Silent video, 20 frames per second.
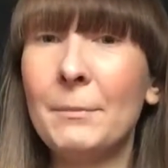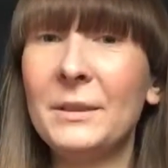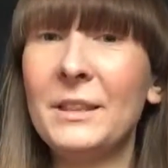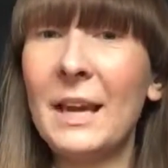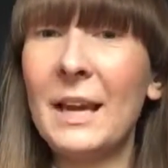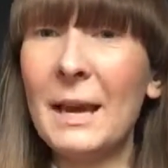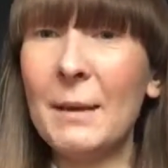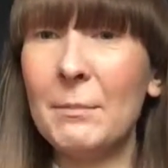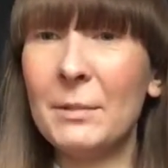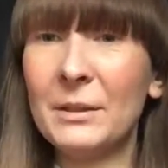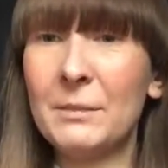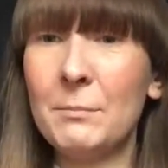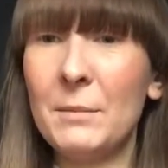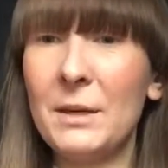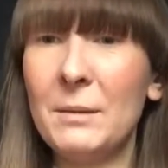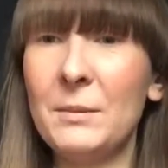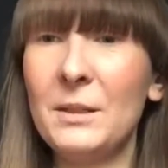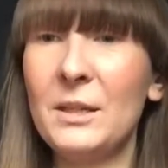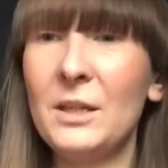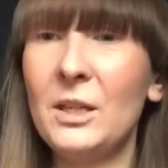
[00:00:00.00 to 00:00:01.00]
Yeah, but
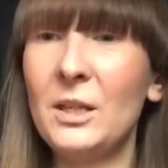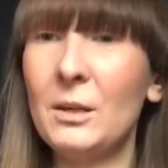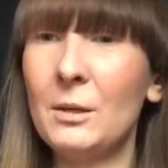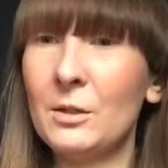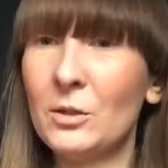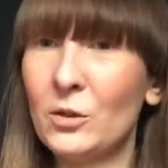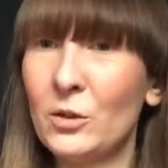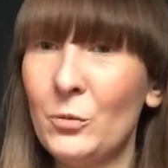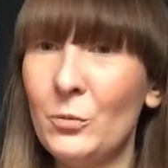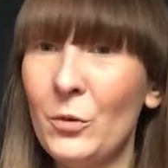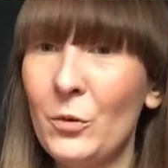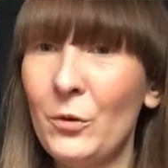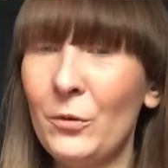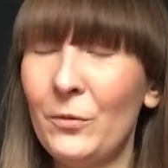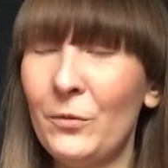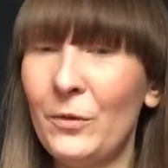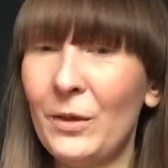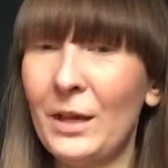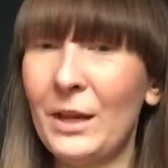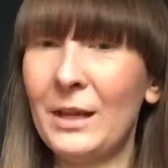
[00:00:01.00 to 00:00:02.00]
maybe two more
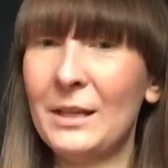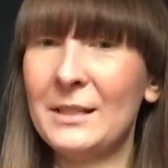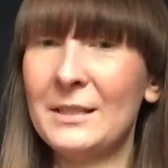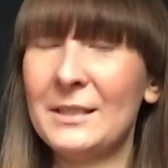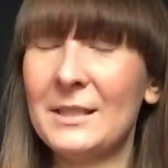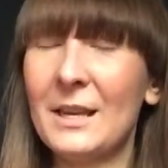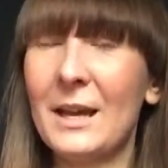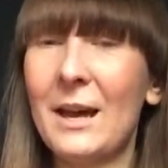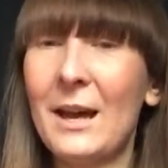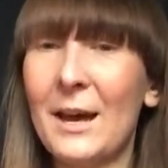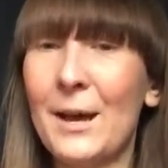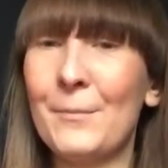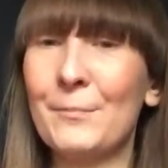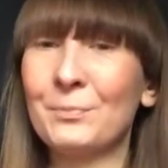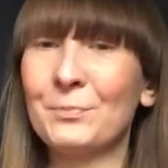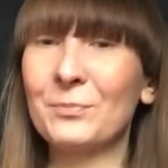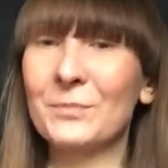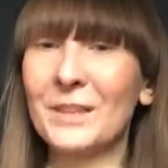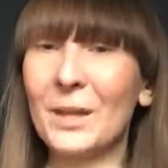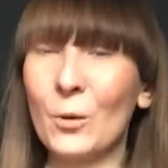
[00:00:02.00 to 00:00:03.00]
things.
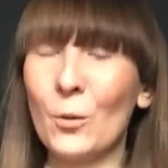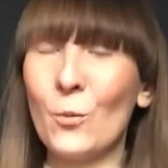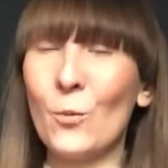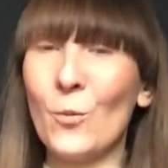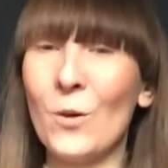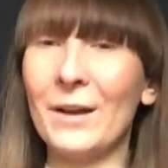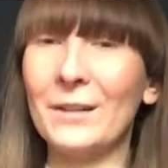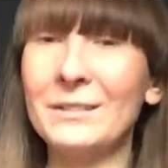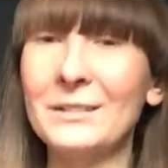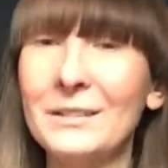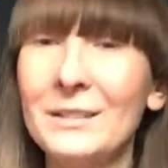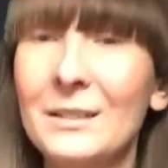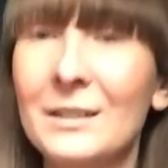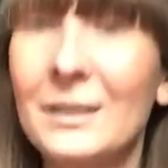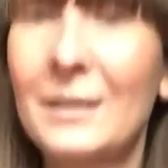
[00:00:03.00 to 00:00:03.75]
One